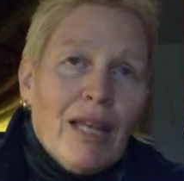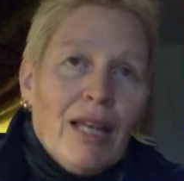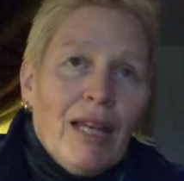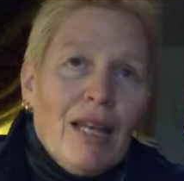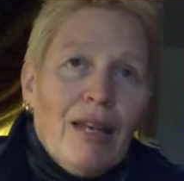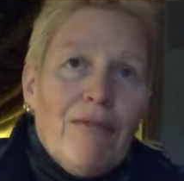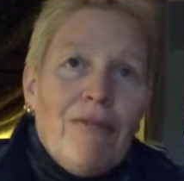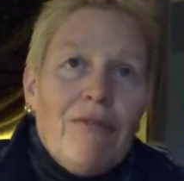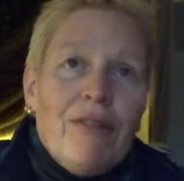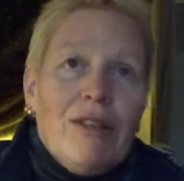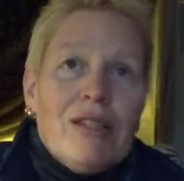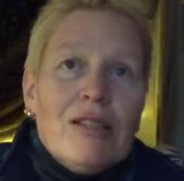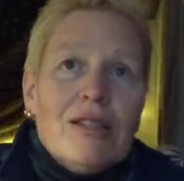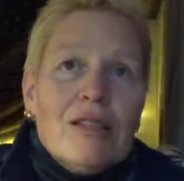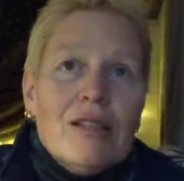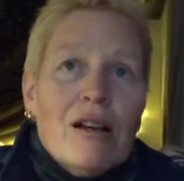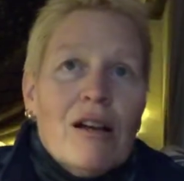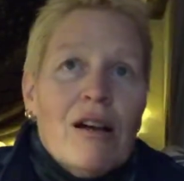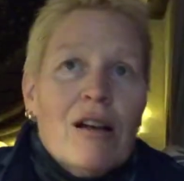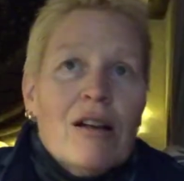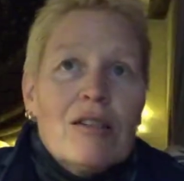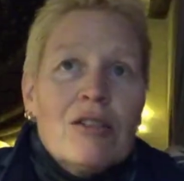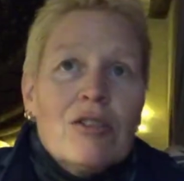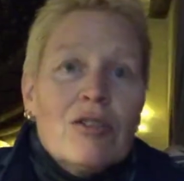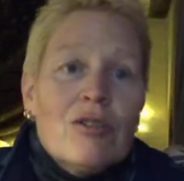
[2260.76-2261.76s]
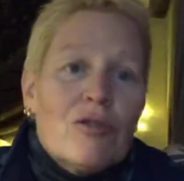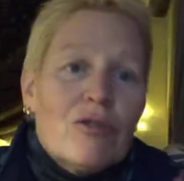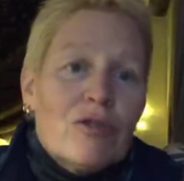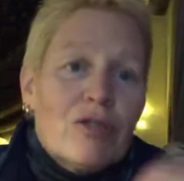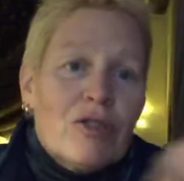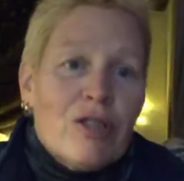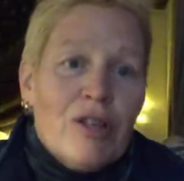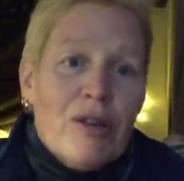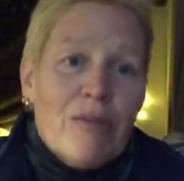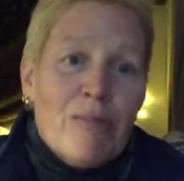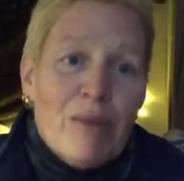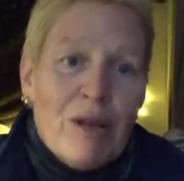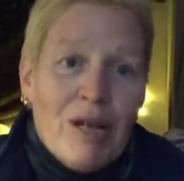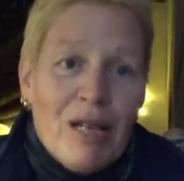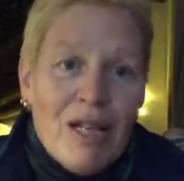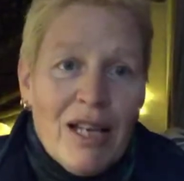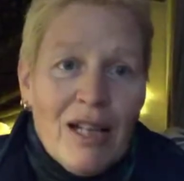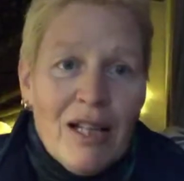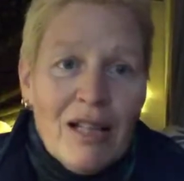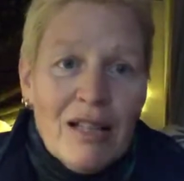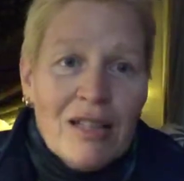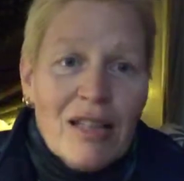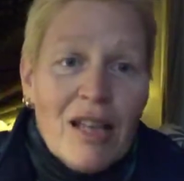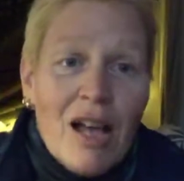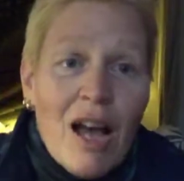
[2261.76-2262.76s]
if it's us or somebody
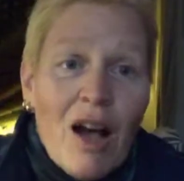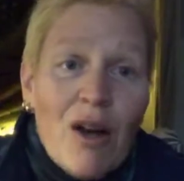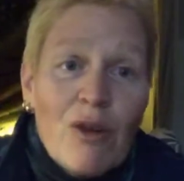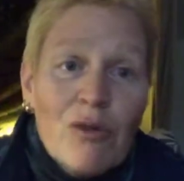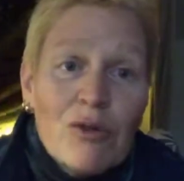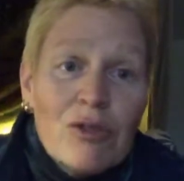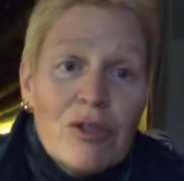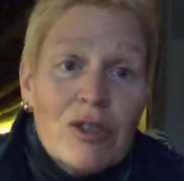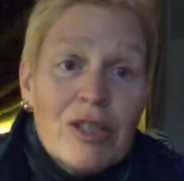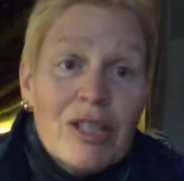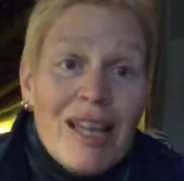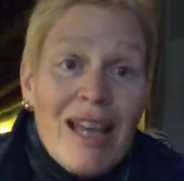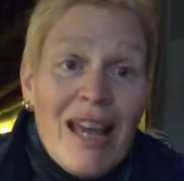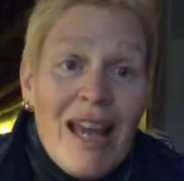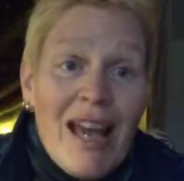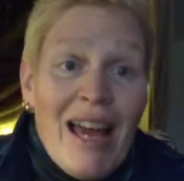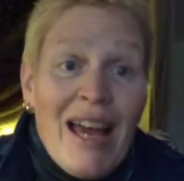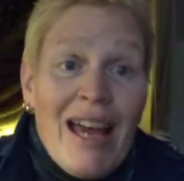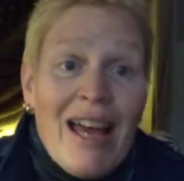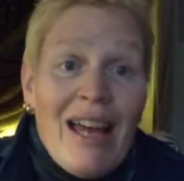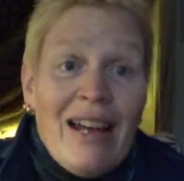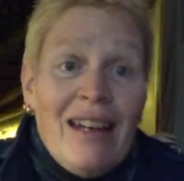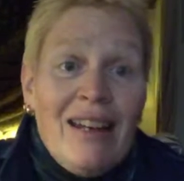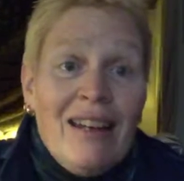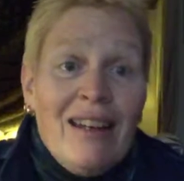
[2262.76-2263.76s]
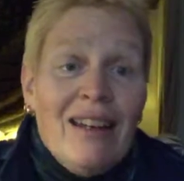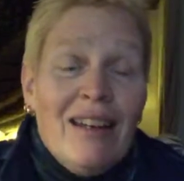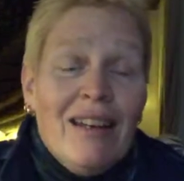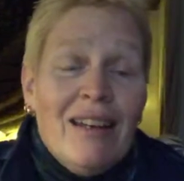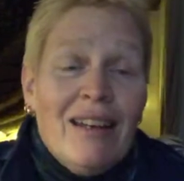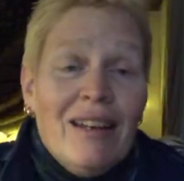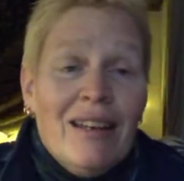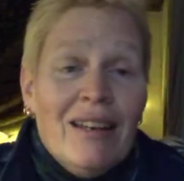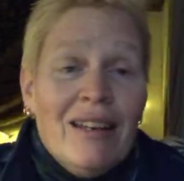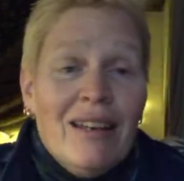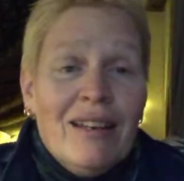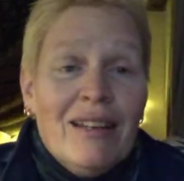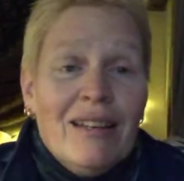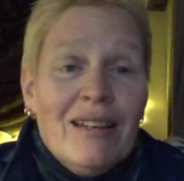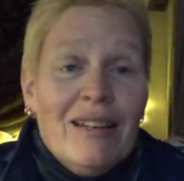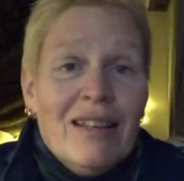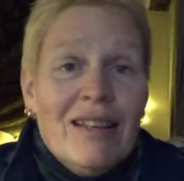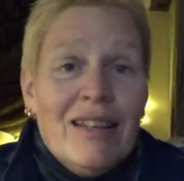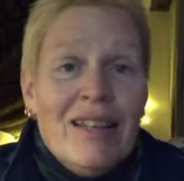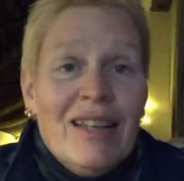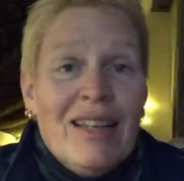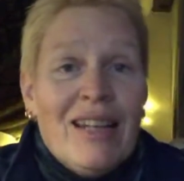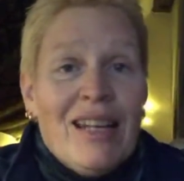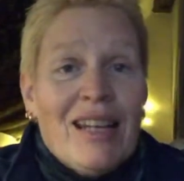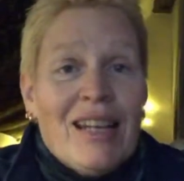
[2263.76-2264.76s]
else, how sad
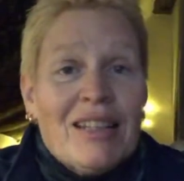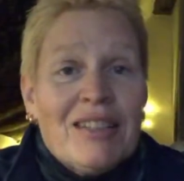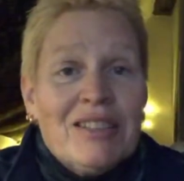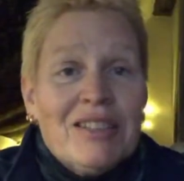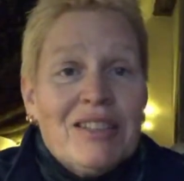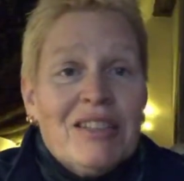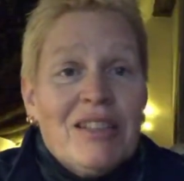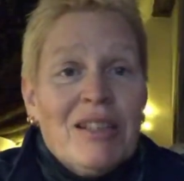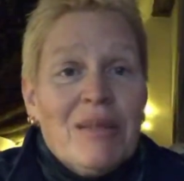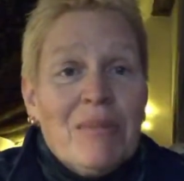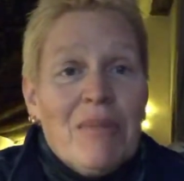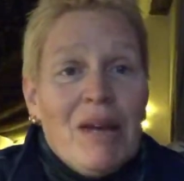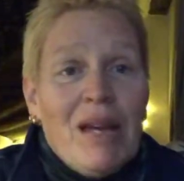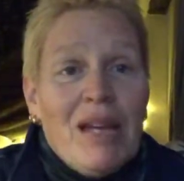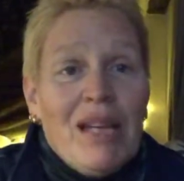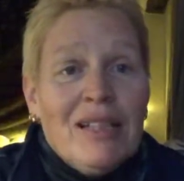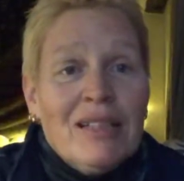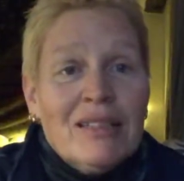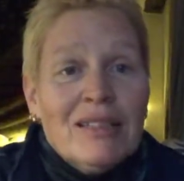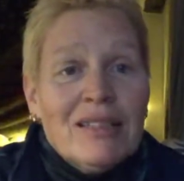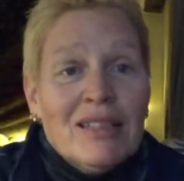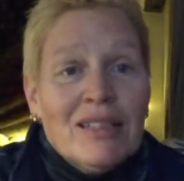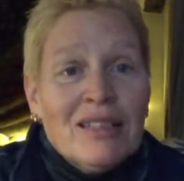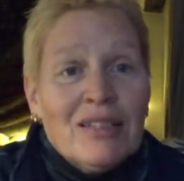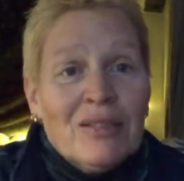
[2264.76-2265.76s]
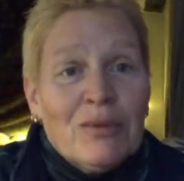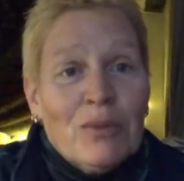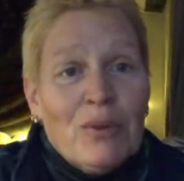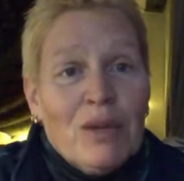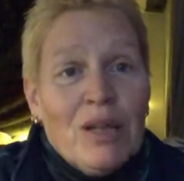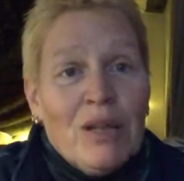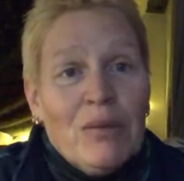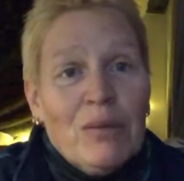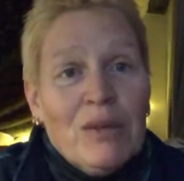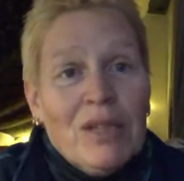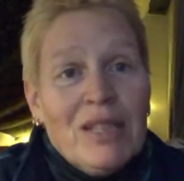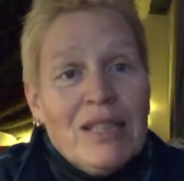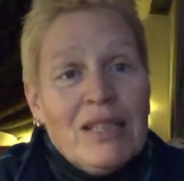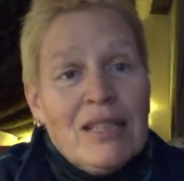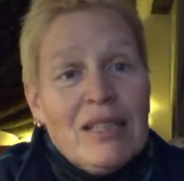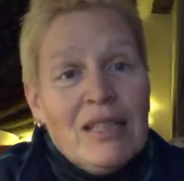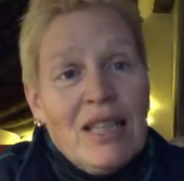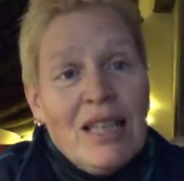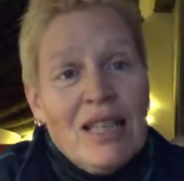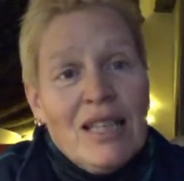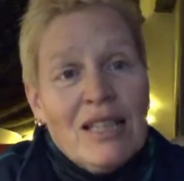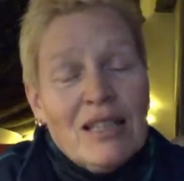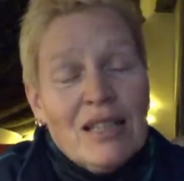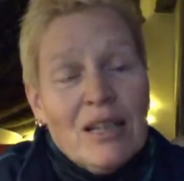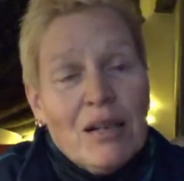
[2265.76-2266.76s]
it actually makes us when we
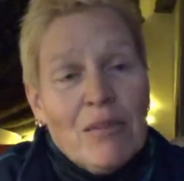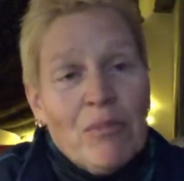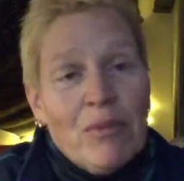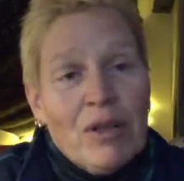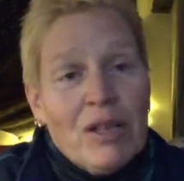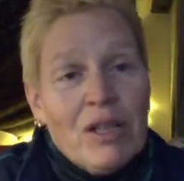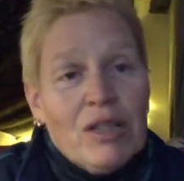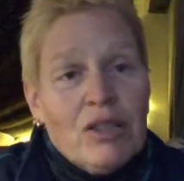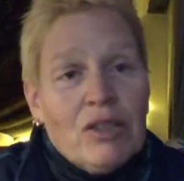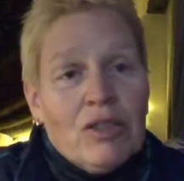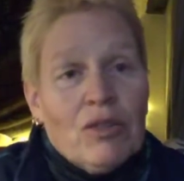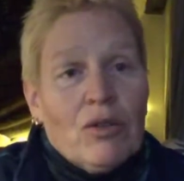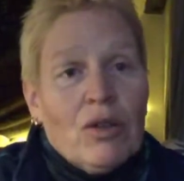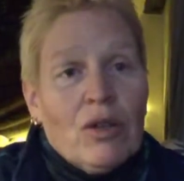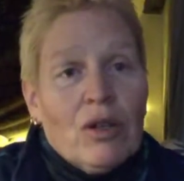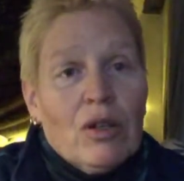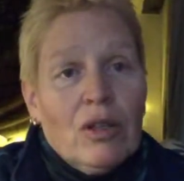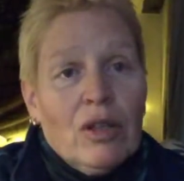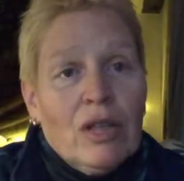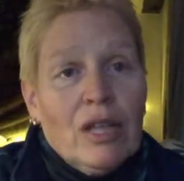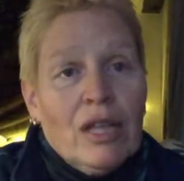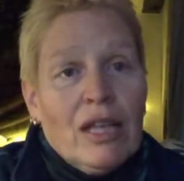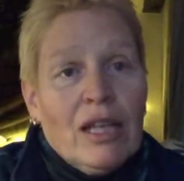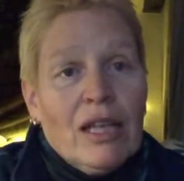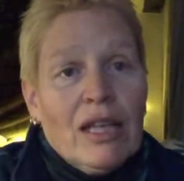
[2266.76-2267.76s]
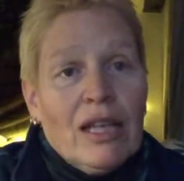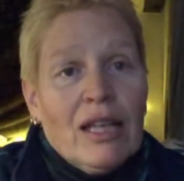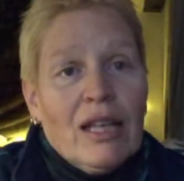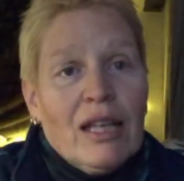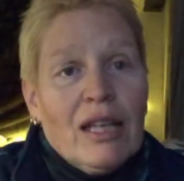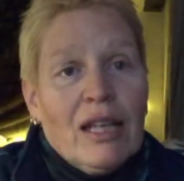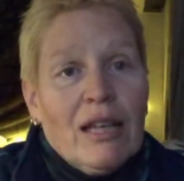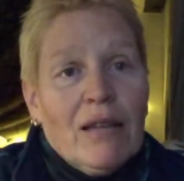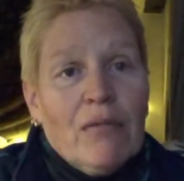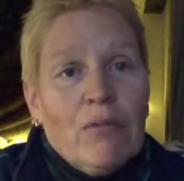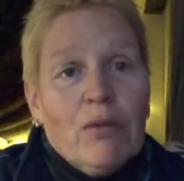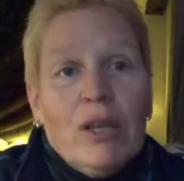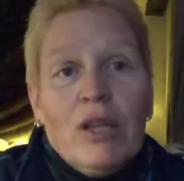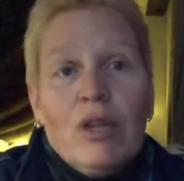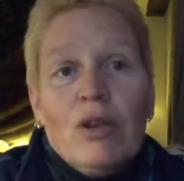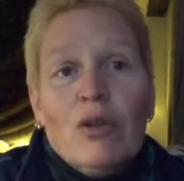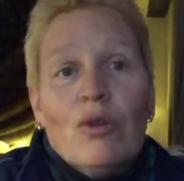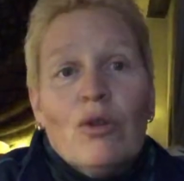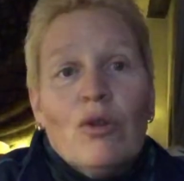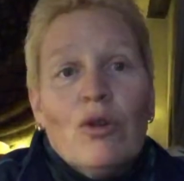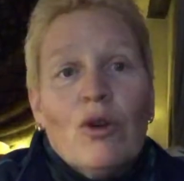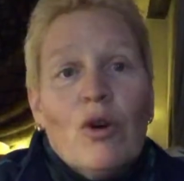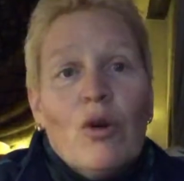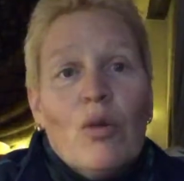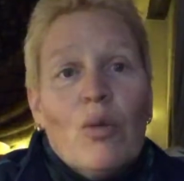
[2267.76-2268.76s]
see somebody struggling and that we
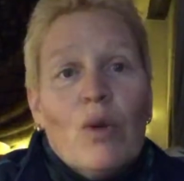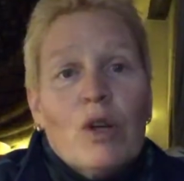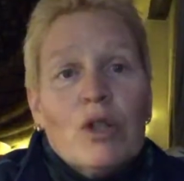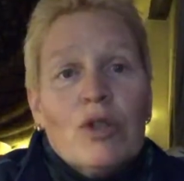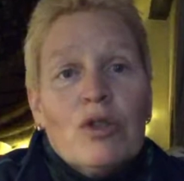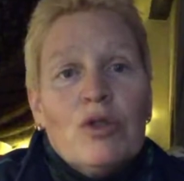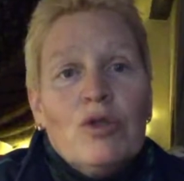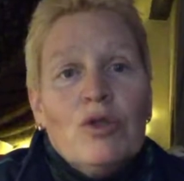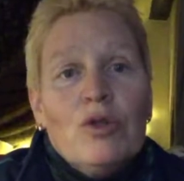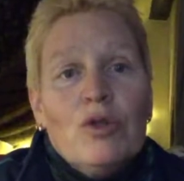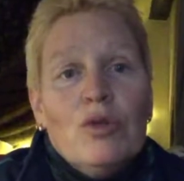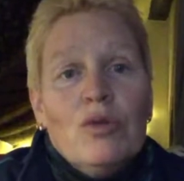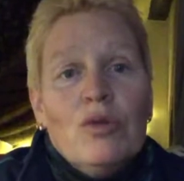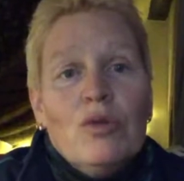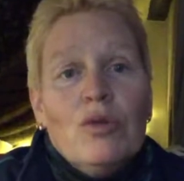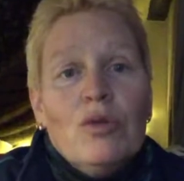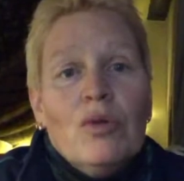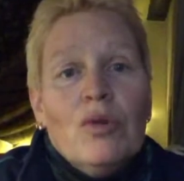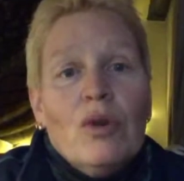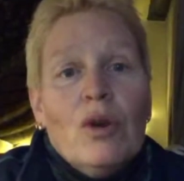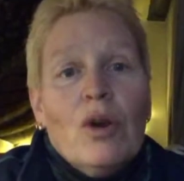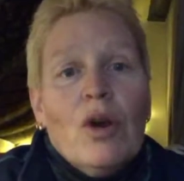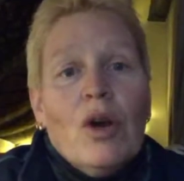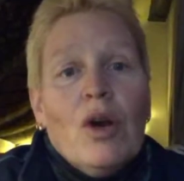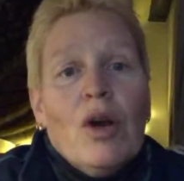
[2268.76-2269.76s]
don't know what to do,